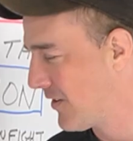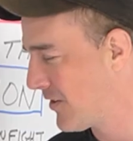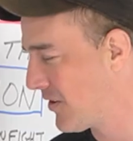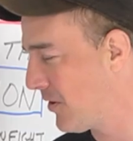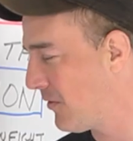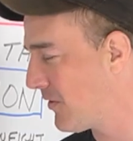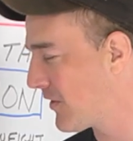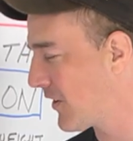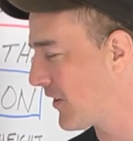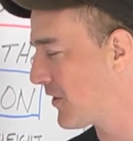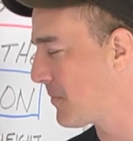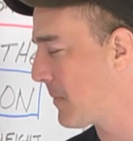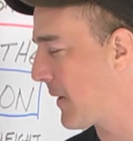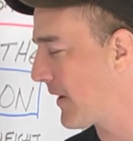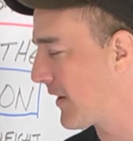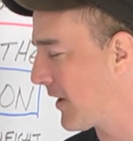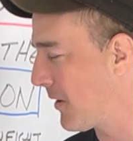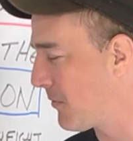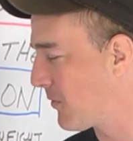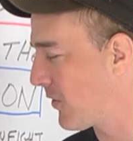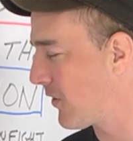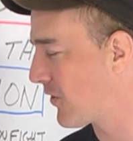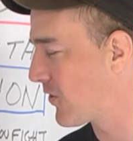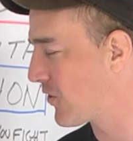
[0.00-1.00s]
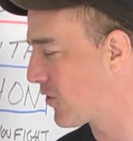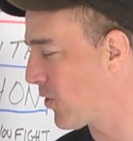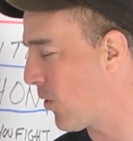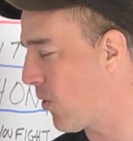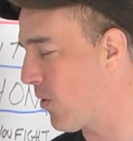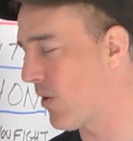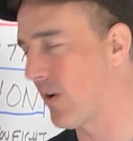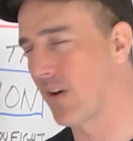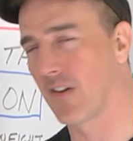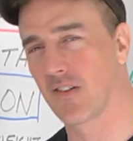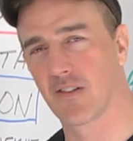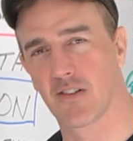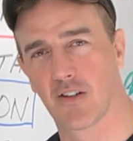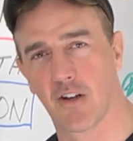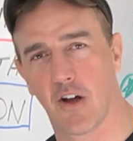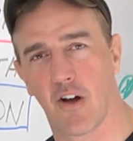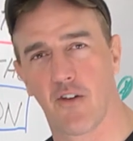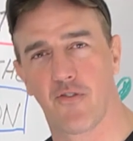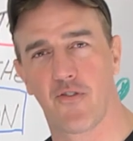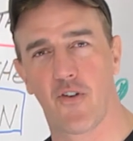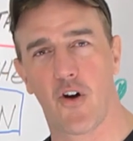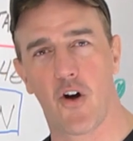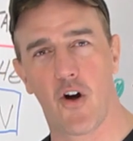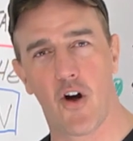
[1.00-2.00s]
She was expecting him to store his
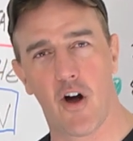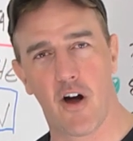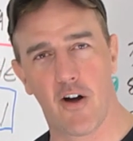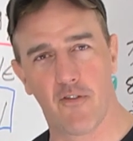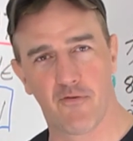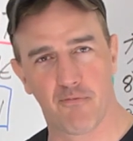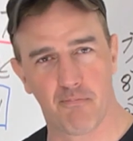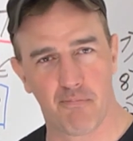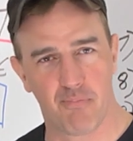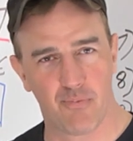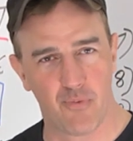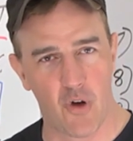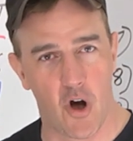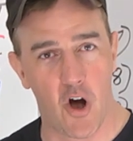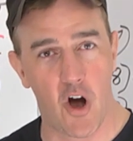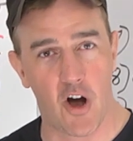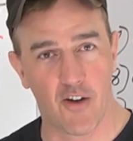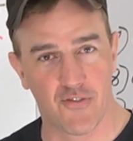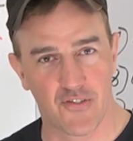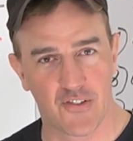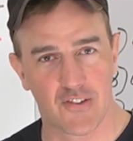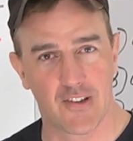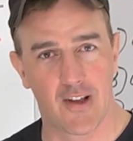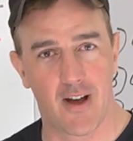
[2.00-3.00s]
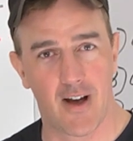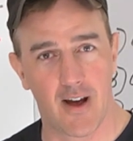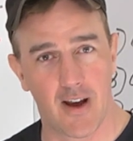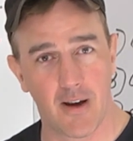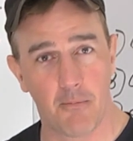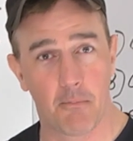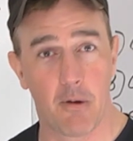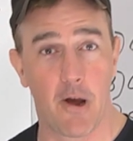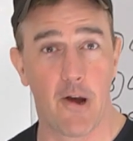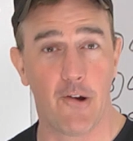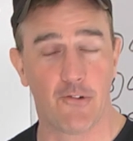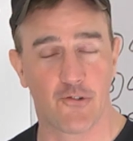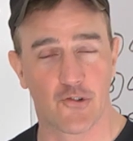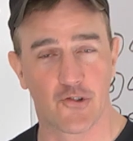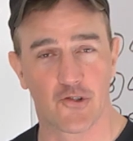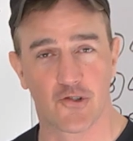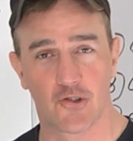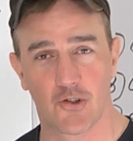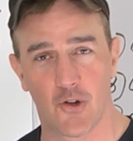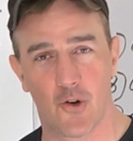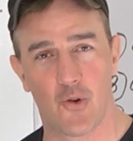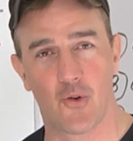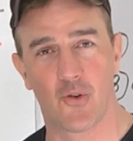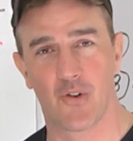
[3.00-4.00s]
stuff off off-site, pay for
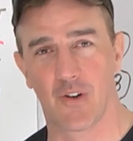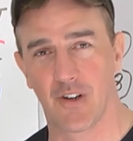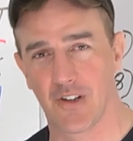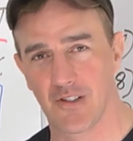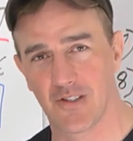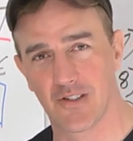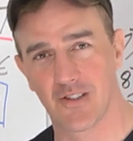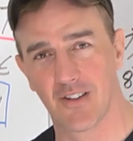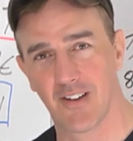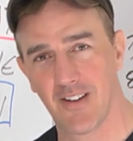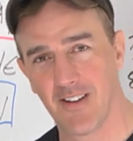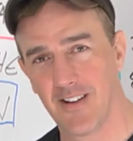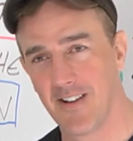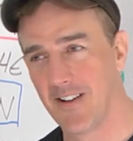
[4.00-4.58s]
storage,